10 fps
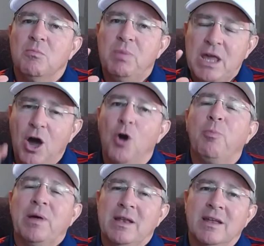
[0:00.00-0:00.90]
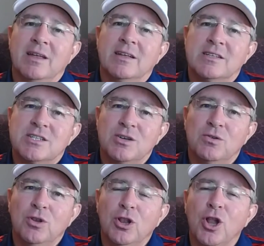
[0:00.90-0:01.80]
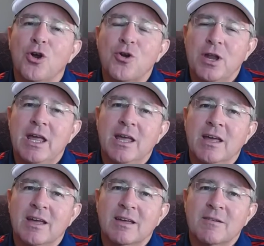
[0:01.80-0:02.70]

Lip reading: be open to learning